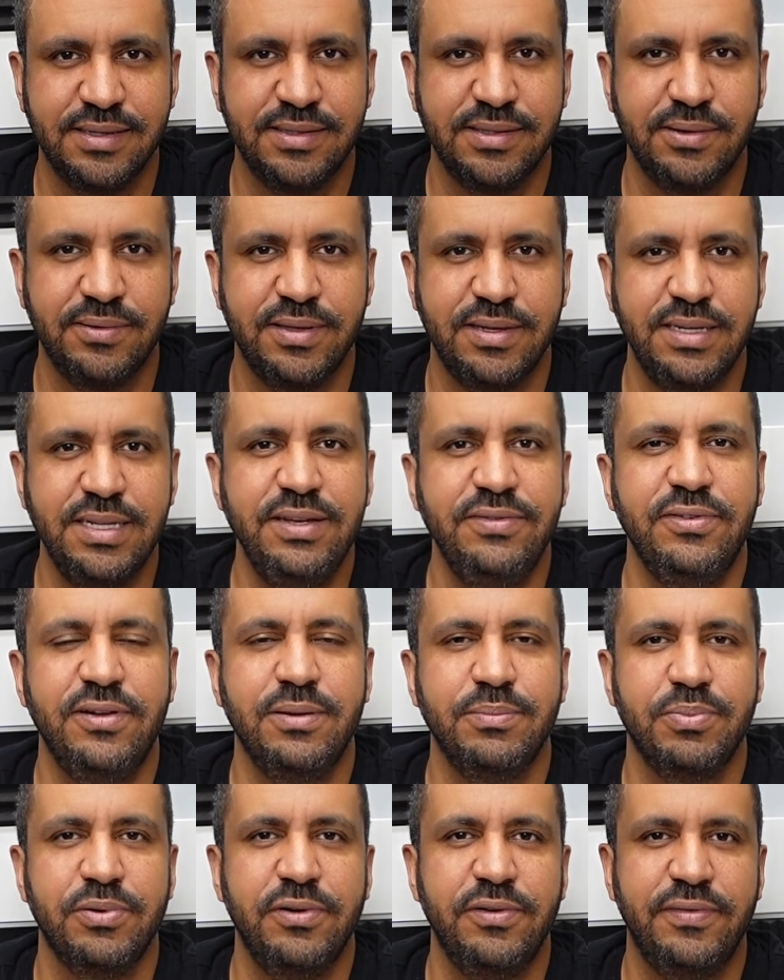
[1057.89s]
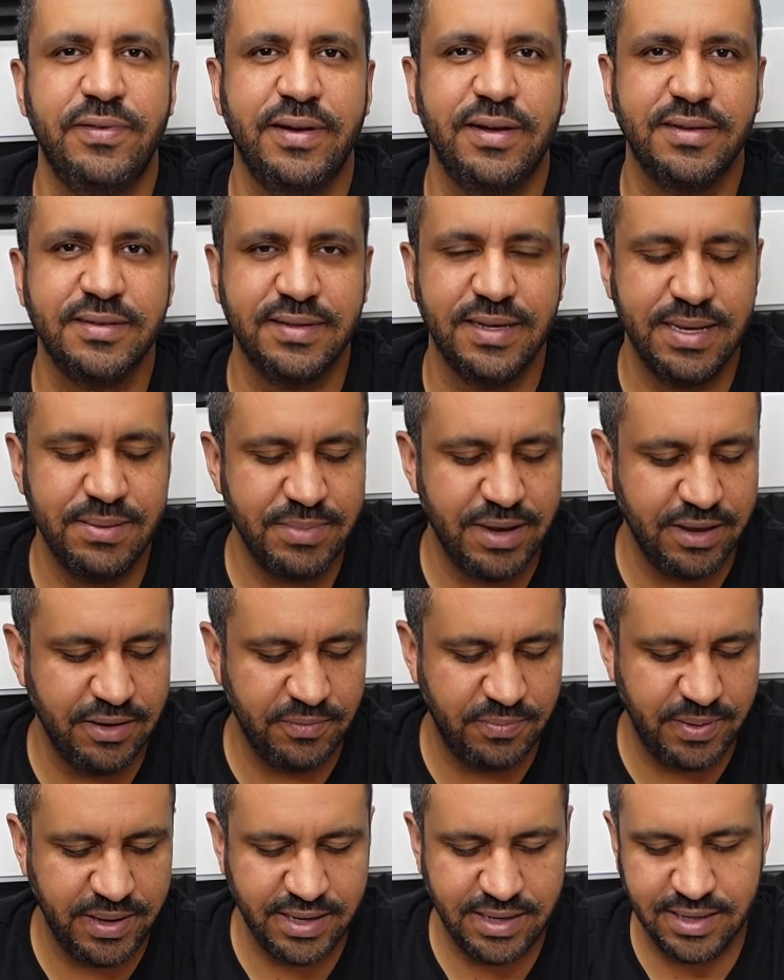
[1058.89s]
So the default profiles, in my
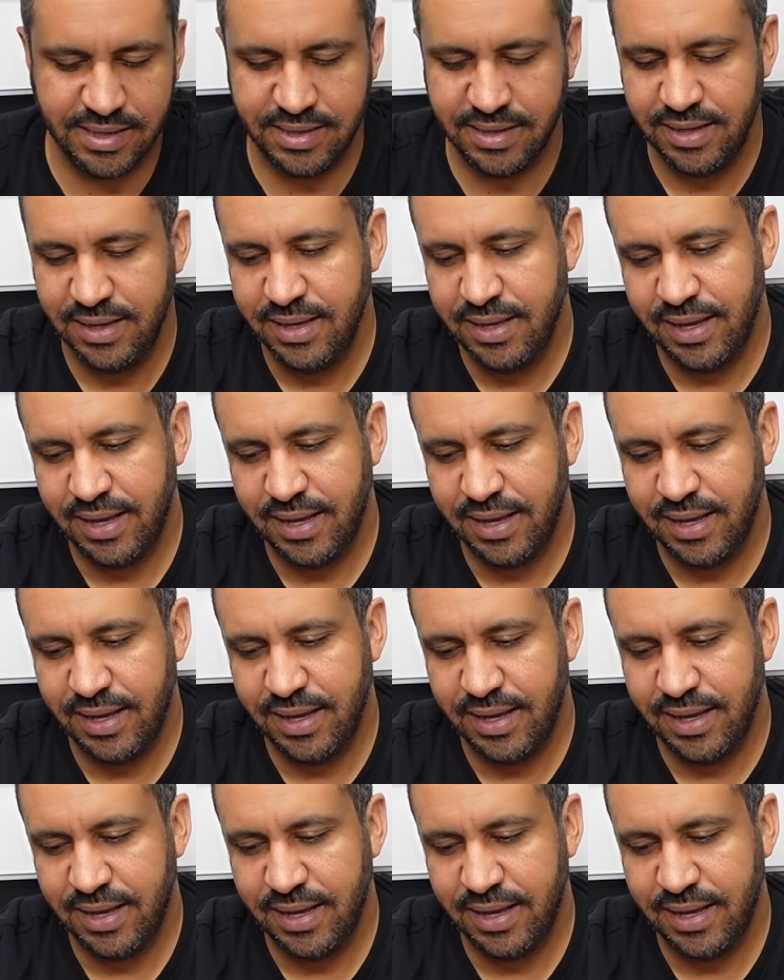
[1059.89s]
opinion,